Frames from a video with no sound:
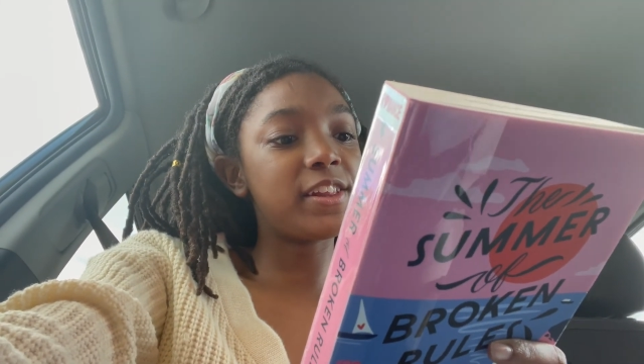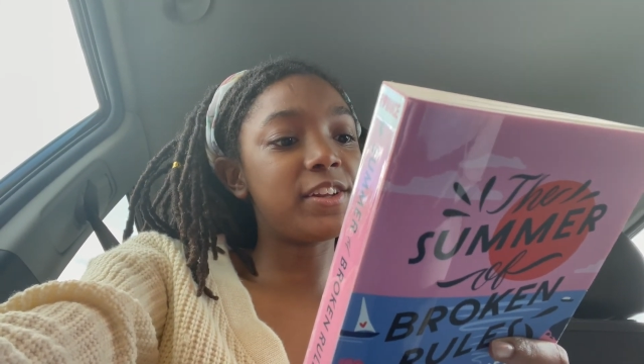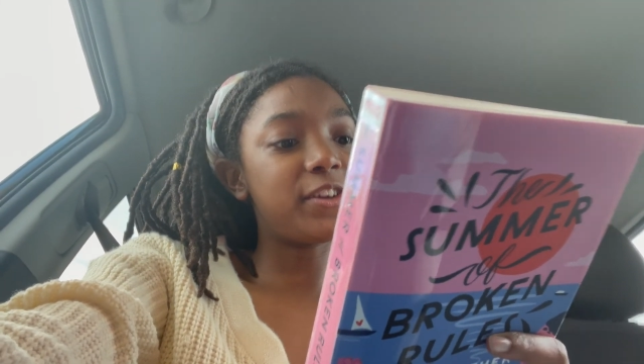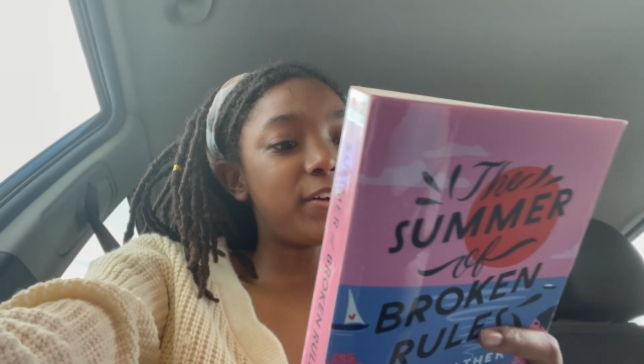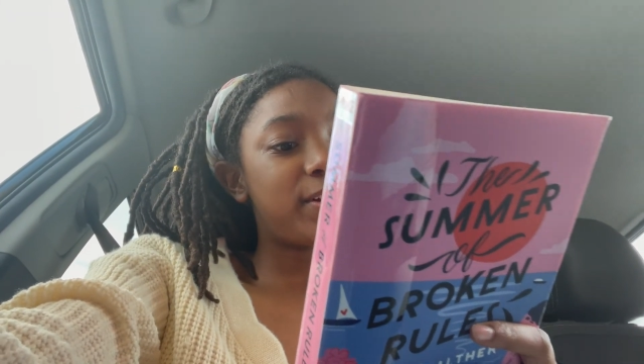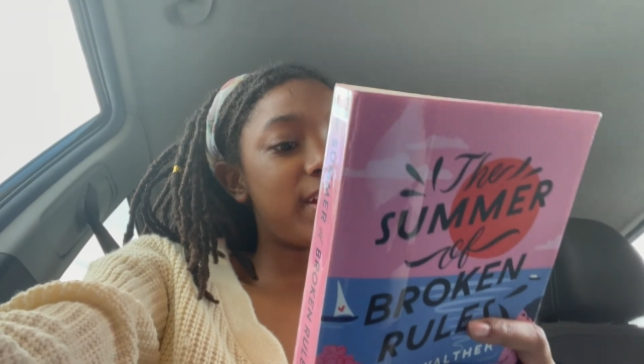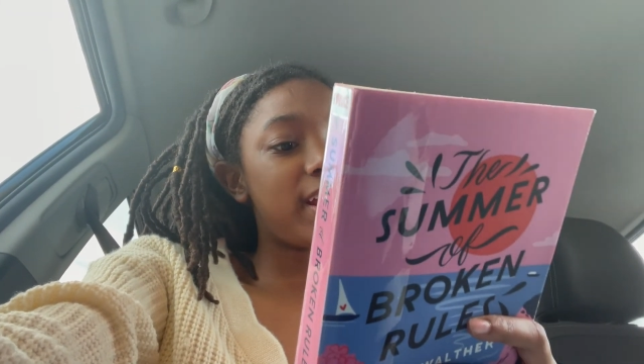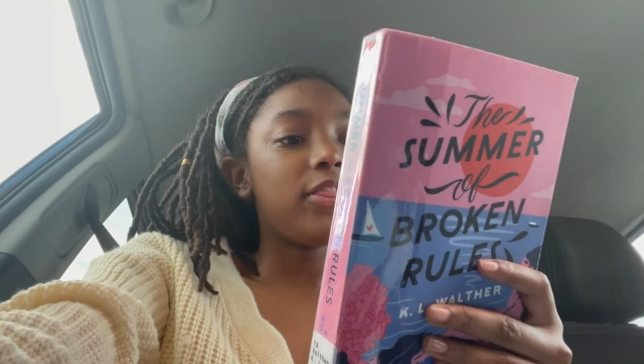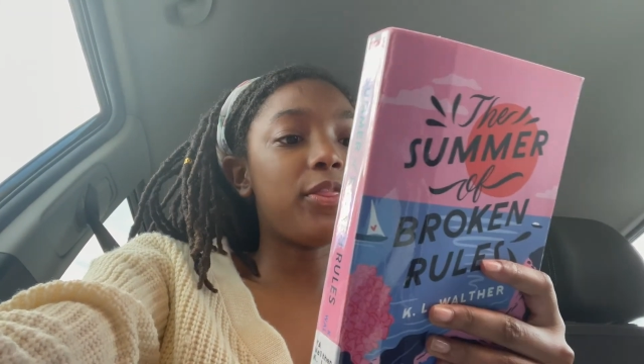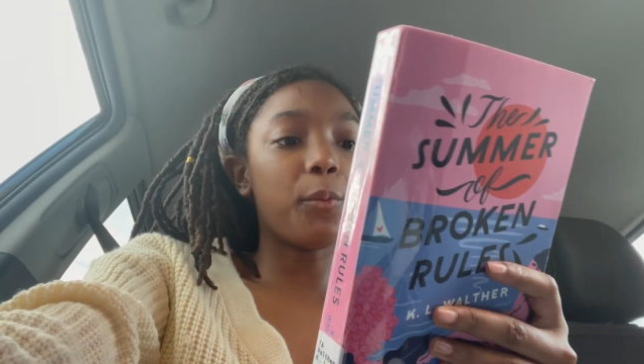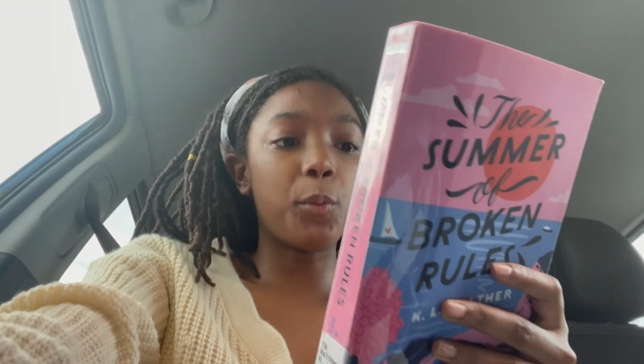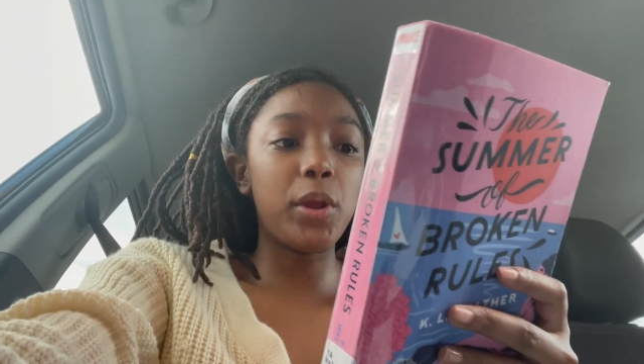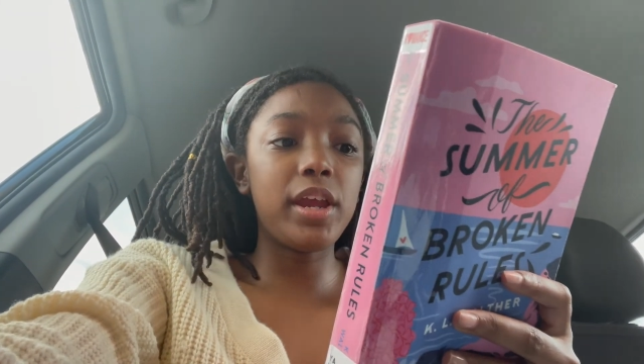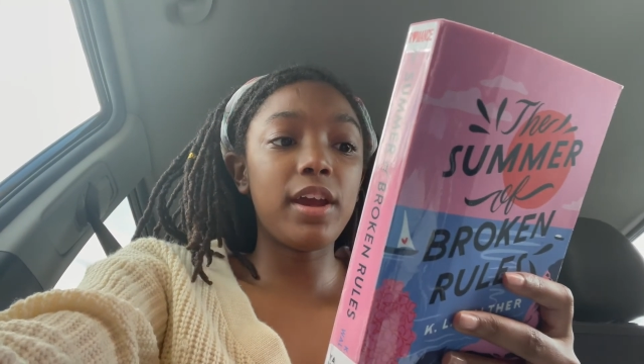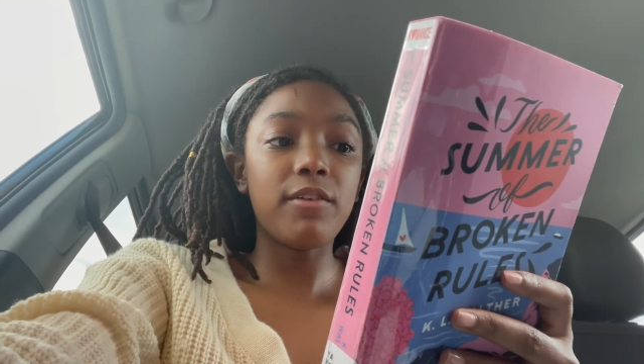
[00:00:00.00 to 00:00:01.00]
during the
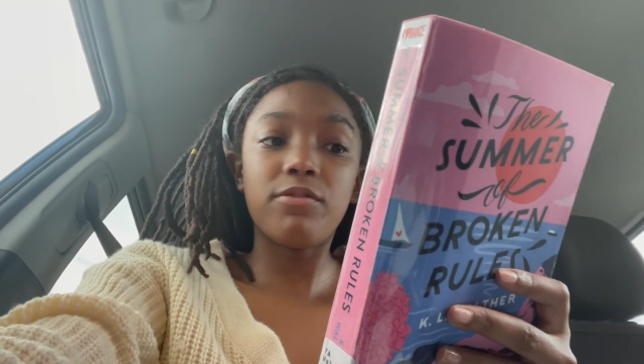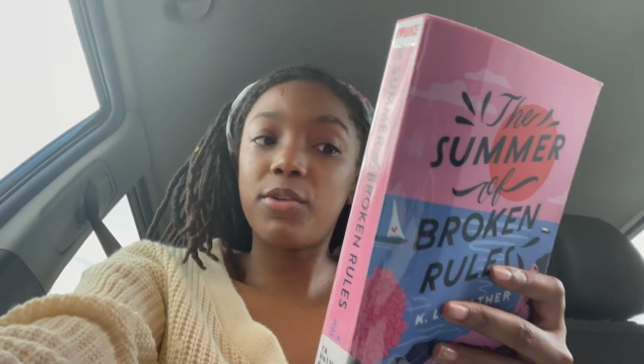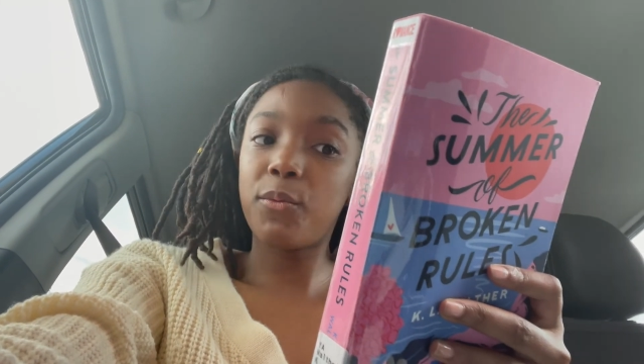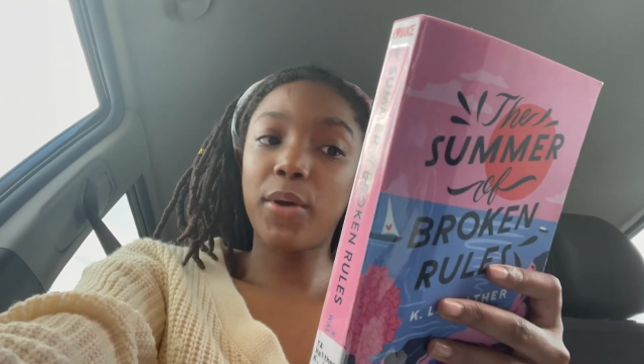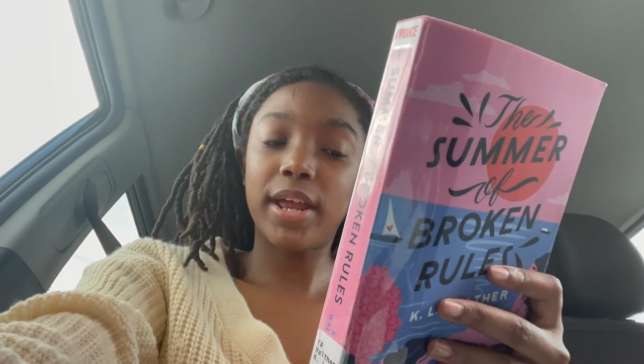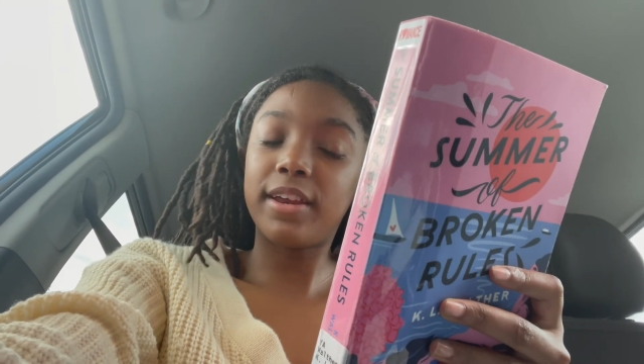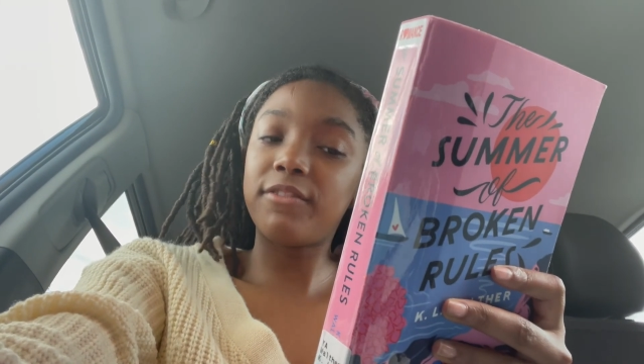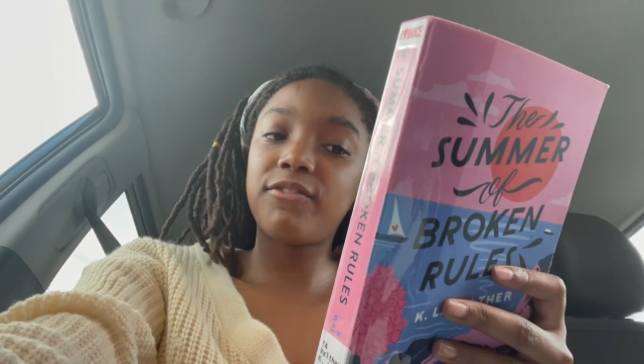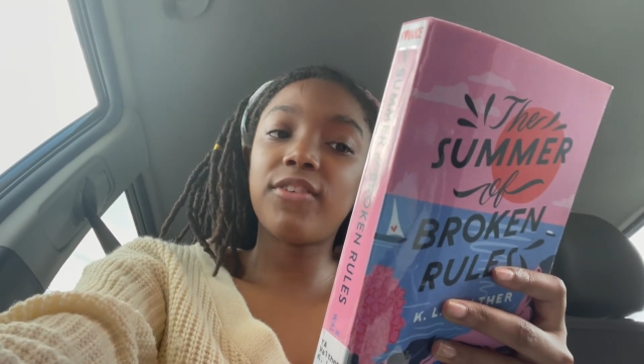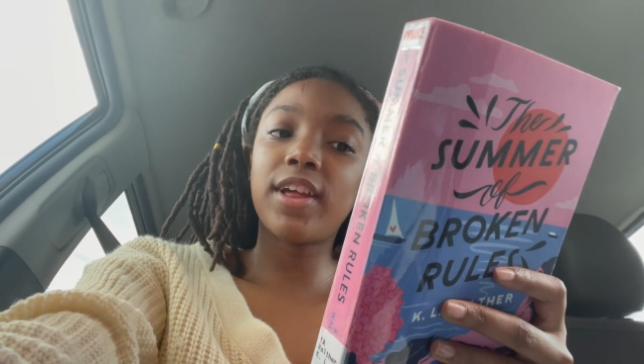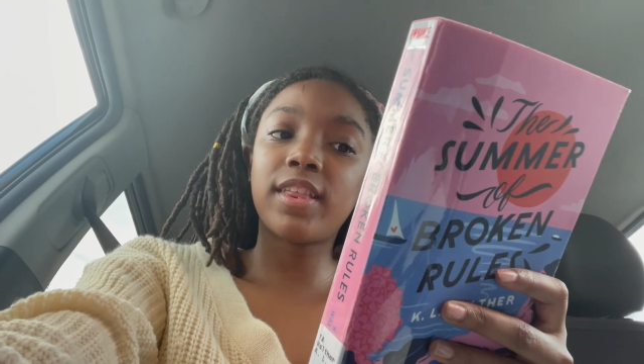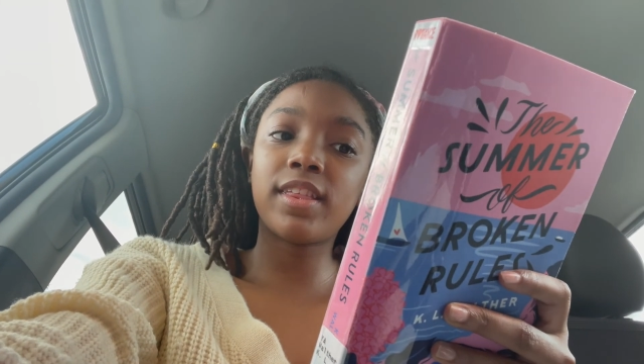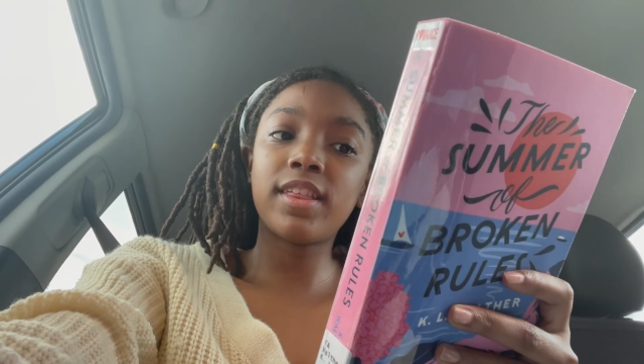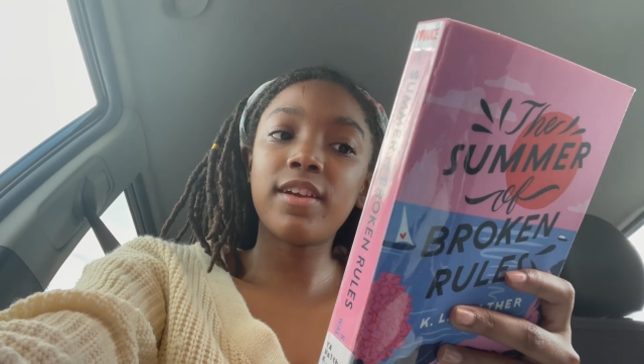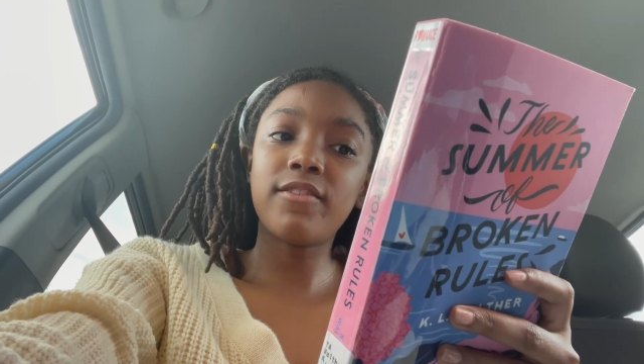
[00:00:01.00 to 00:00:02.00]
week of the wedding
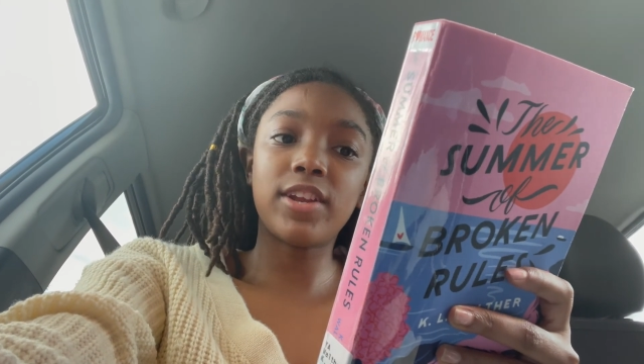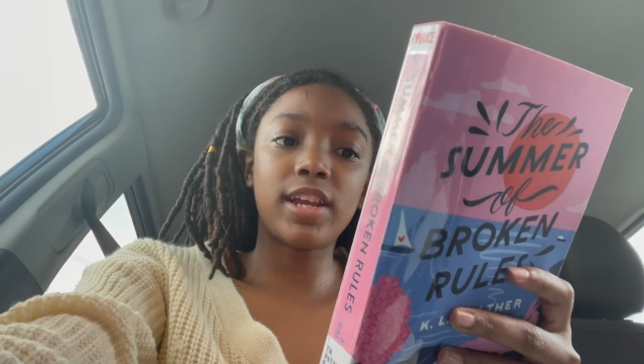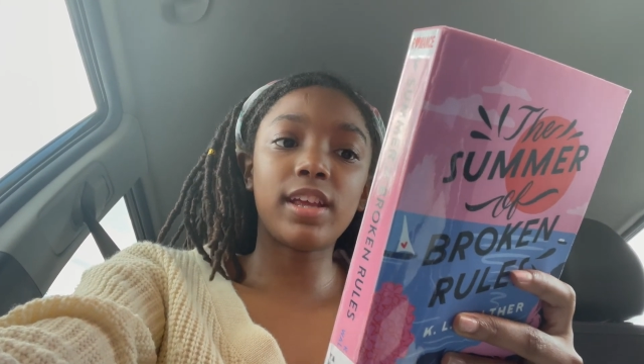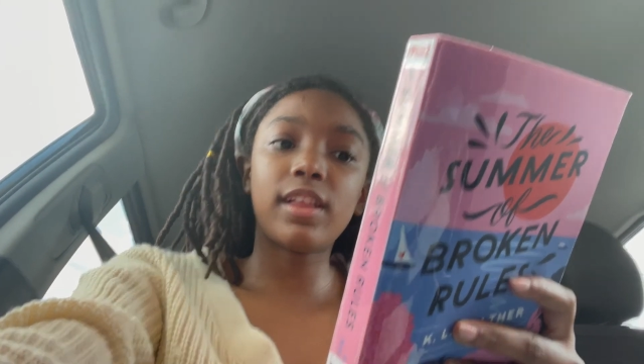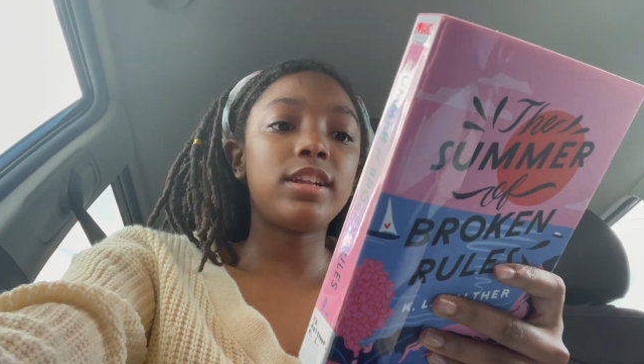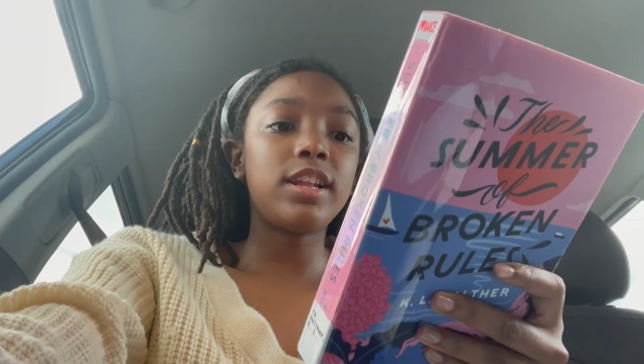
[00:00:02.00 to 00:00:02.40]
festivities.